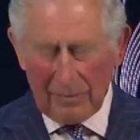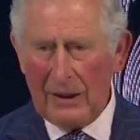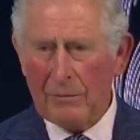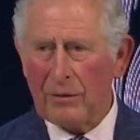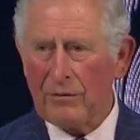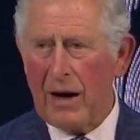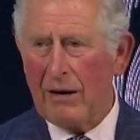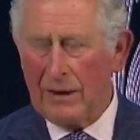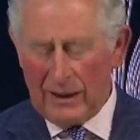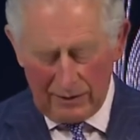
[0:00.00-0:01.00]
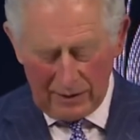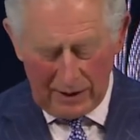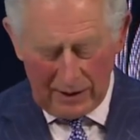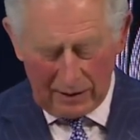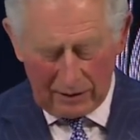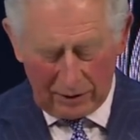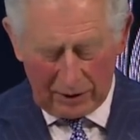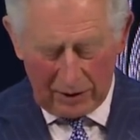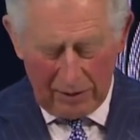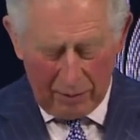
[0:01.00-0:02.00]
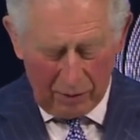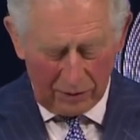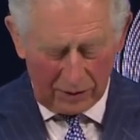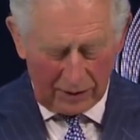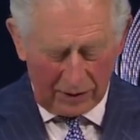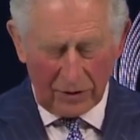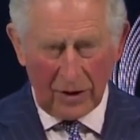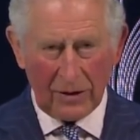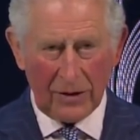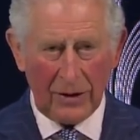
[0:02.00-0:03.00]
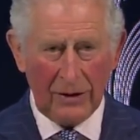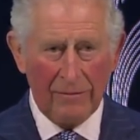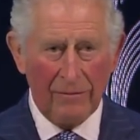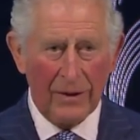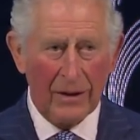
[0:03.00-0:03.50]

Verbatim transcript: I believe profoundly in the critical importance at this juncture